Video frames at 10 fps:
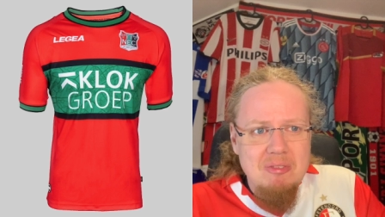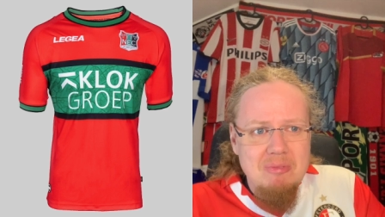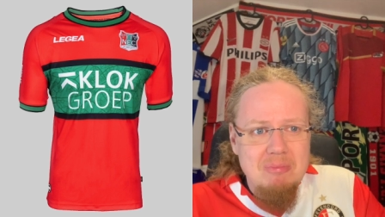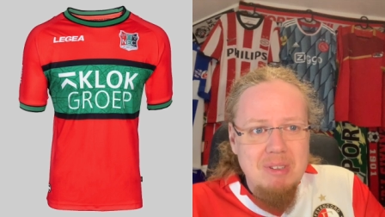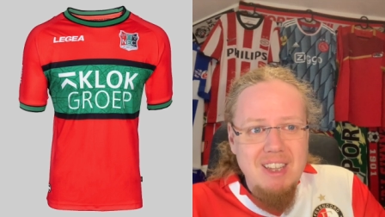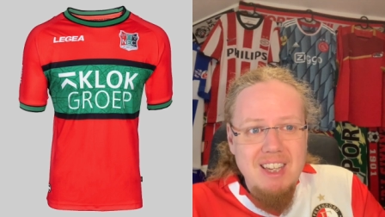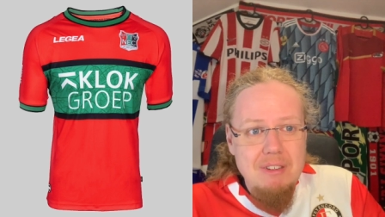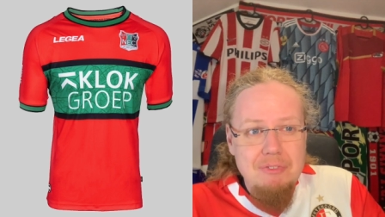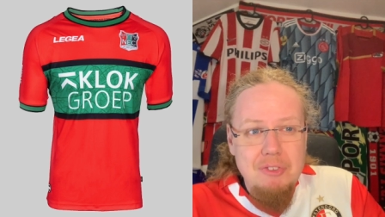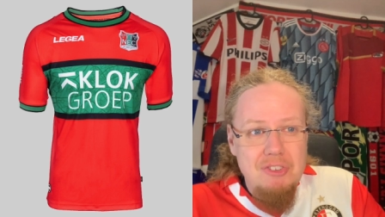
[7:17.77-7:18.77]
But I
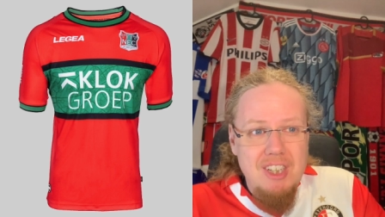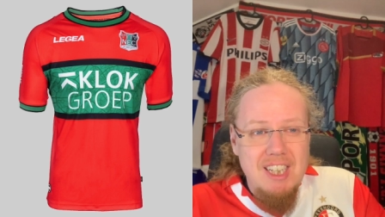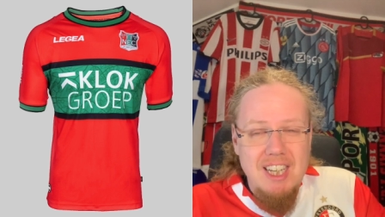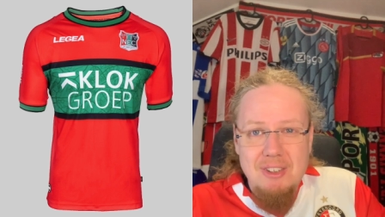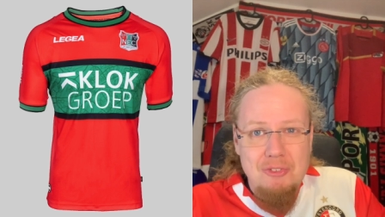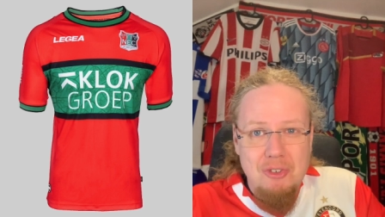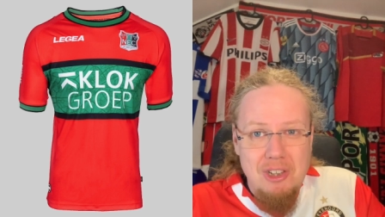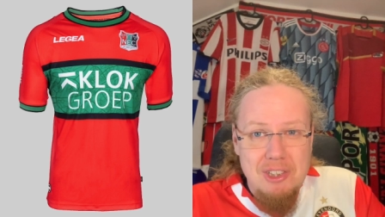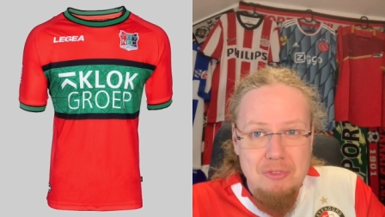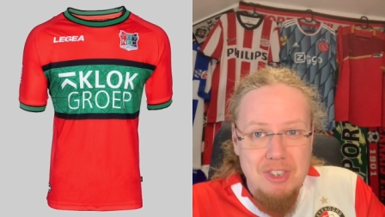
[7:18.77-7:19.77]
have to say I cannot
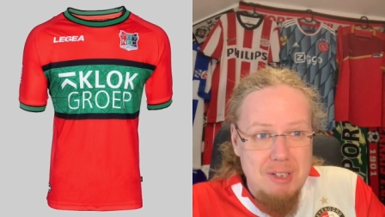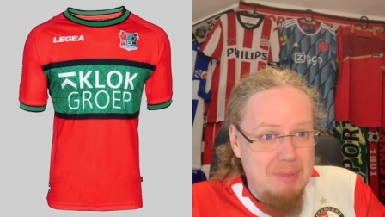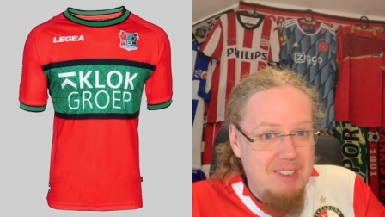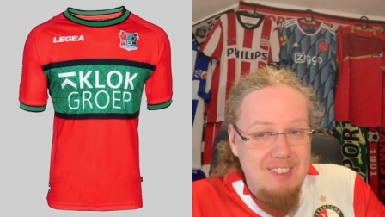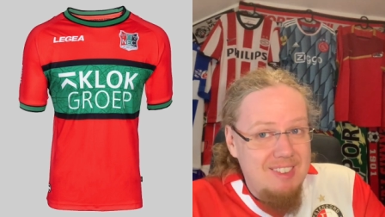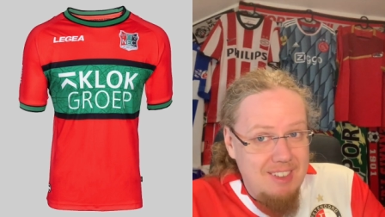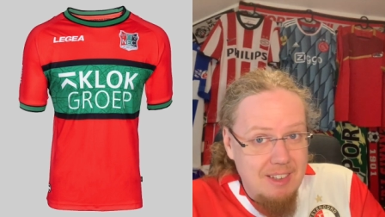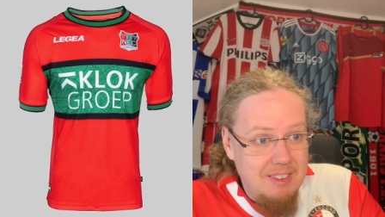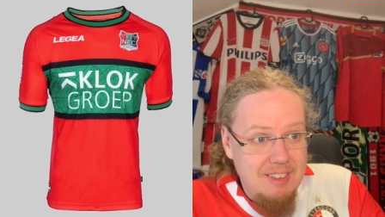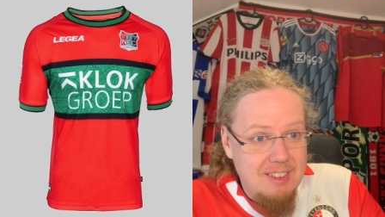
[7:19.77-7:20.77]
fault it for that. I mean, these,
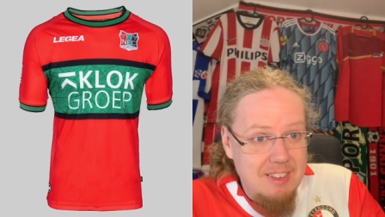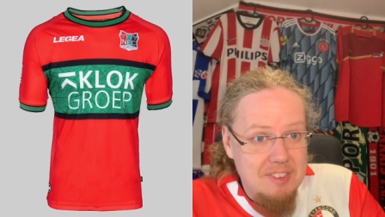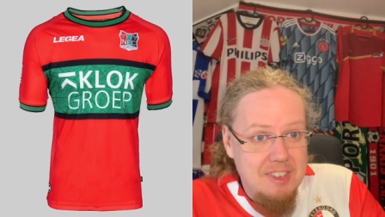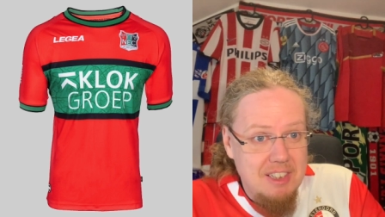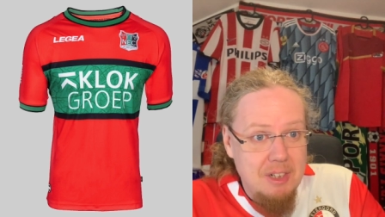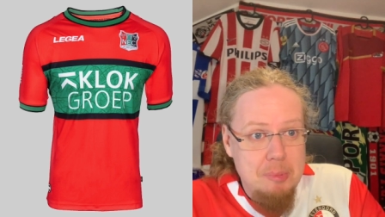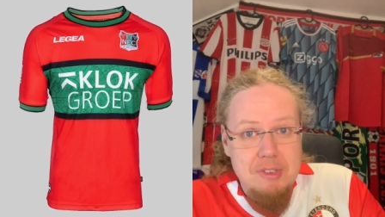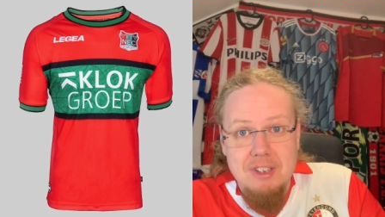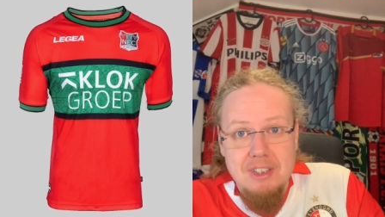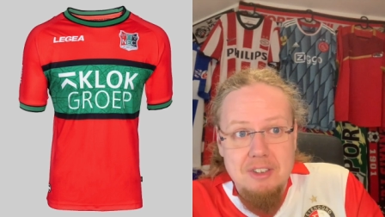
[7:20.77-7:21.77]
these are the club's
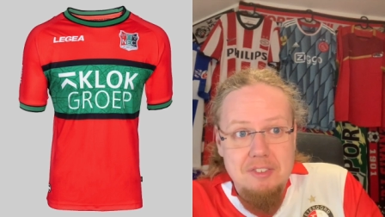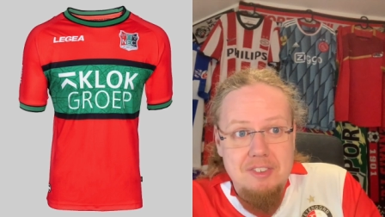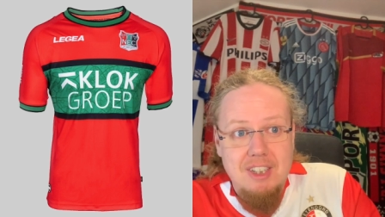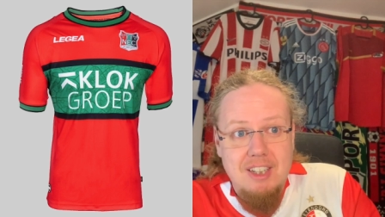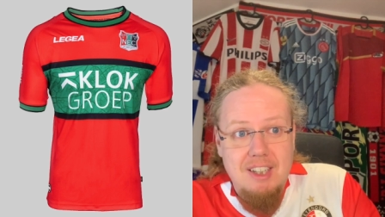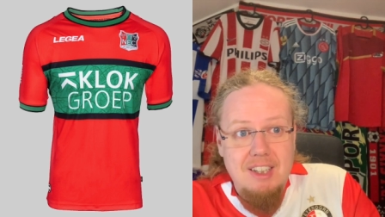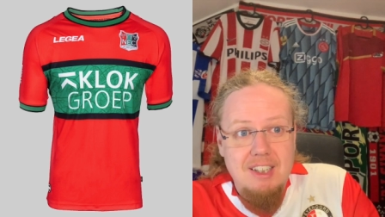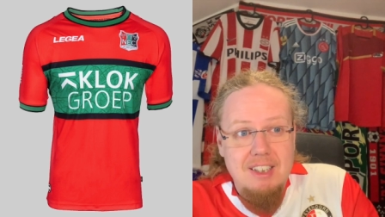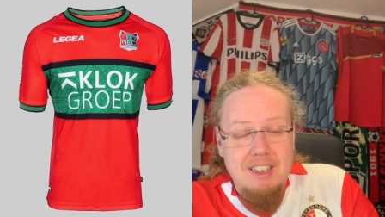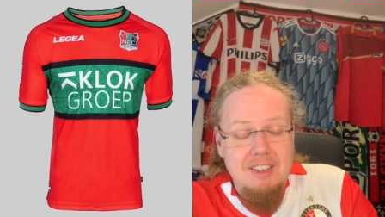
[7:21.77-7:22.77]
colors.
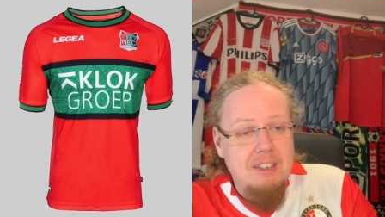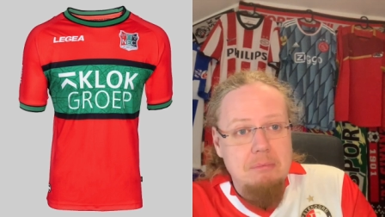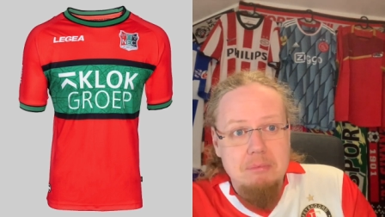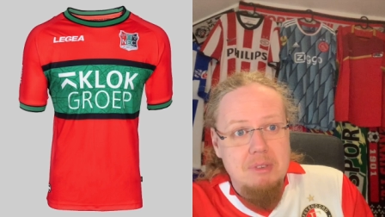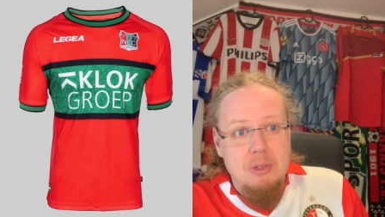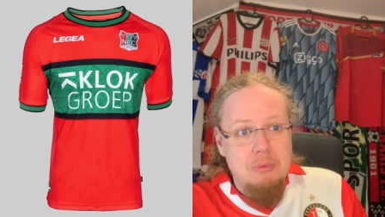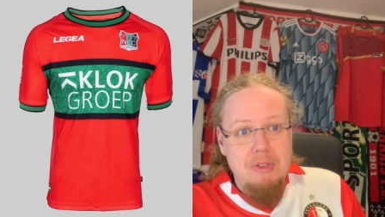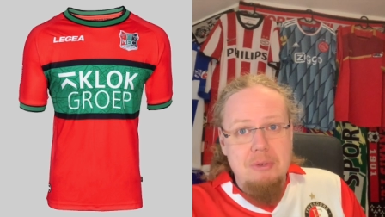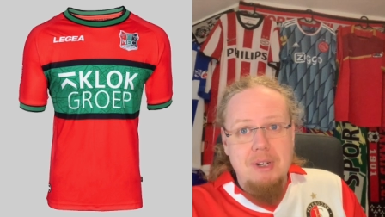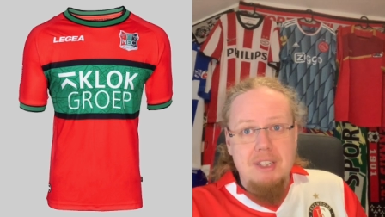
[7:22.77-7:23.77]
And yeah, go
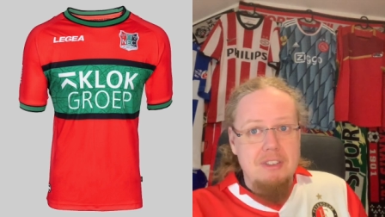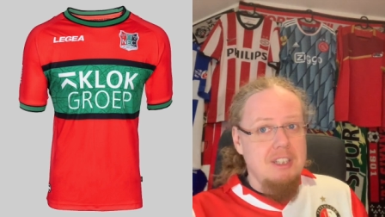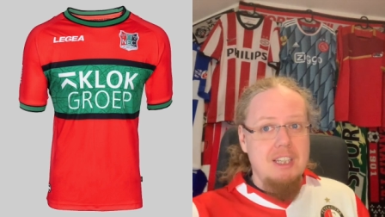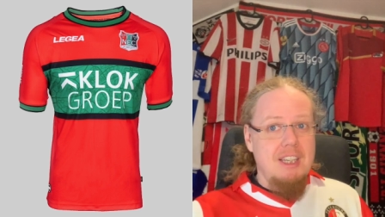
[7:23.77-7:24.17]
with red.